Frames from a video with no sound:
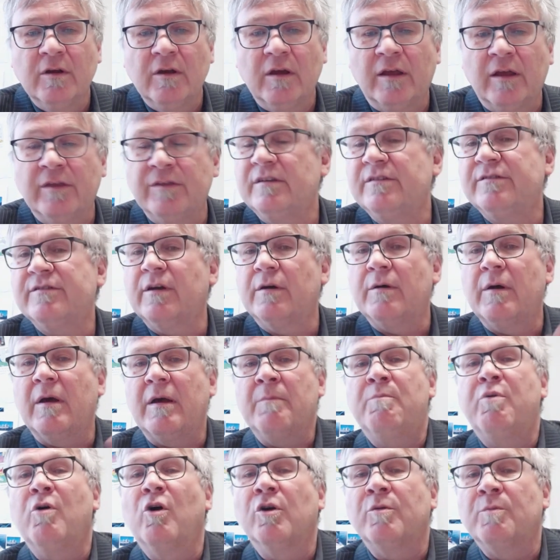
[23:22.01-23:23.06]
And these are
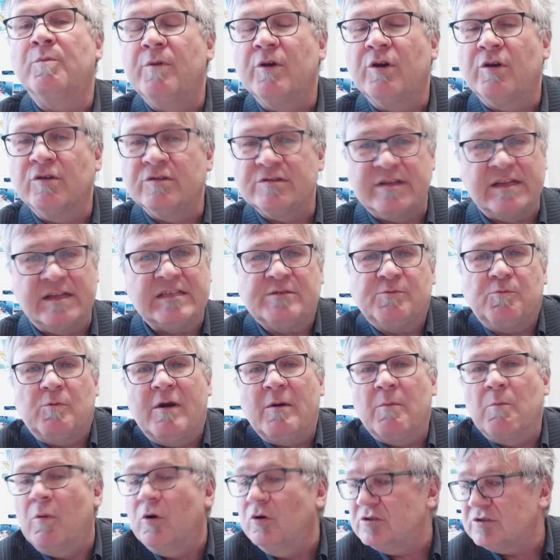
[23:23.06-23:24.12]
important because that's where
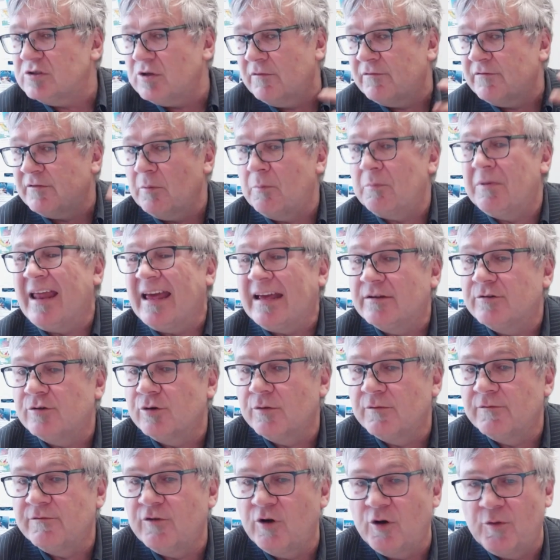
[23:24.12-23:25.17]
most of the
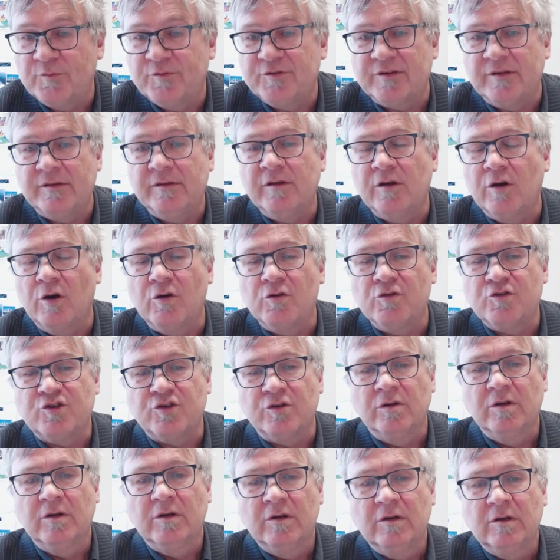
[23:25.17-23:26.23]
plankton forms in the ocean,
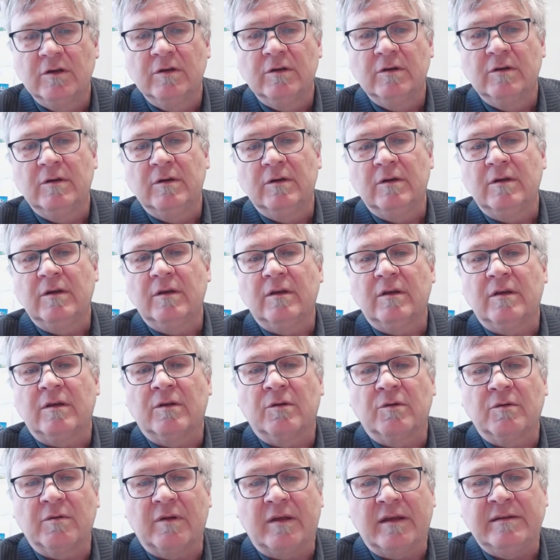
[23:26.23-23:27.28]
you
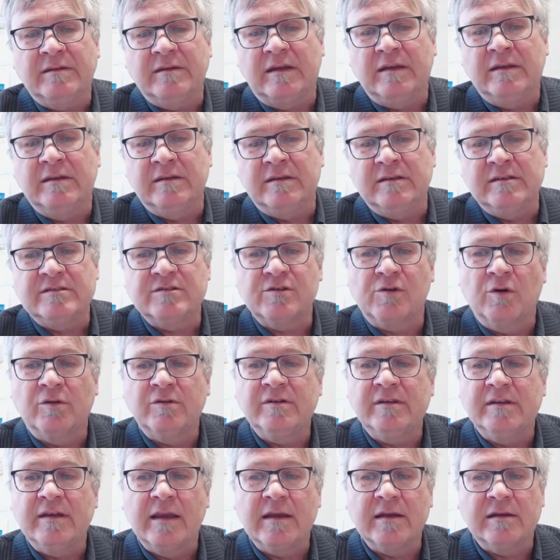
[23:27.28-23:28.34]
know, in these
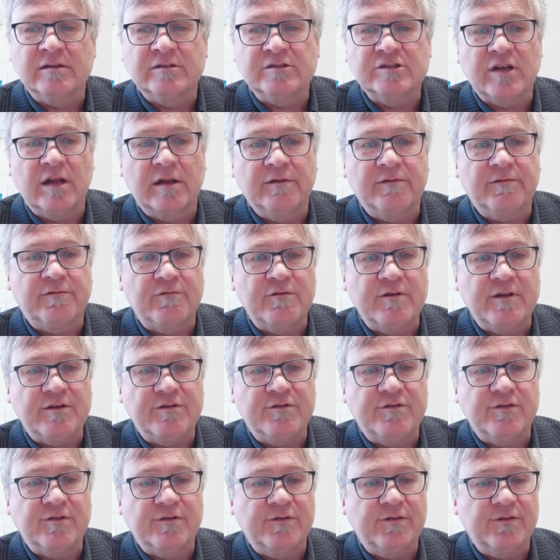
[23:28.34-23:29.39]
continental shelf
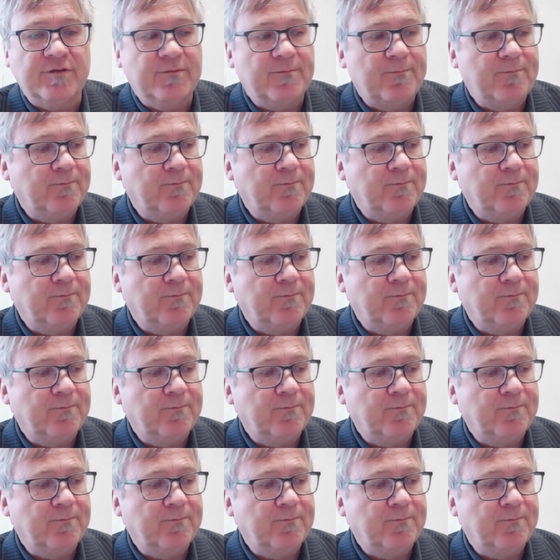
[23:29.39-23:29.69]
regions.